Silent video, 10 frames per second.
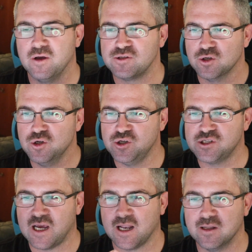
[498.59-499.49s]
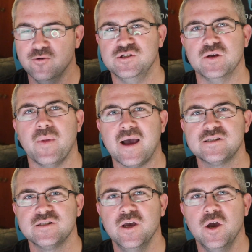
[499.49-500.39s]
As soon as you start losing
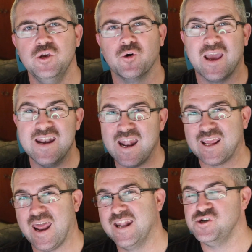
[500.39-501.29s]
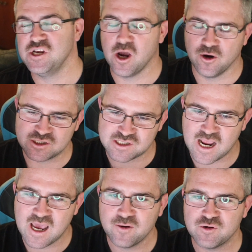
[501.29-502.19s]
mass, your kinetic energy goes down,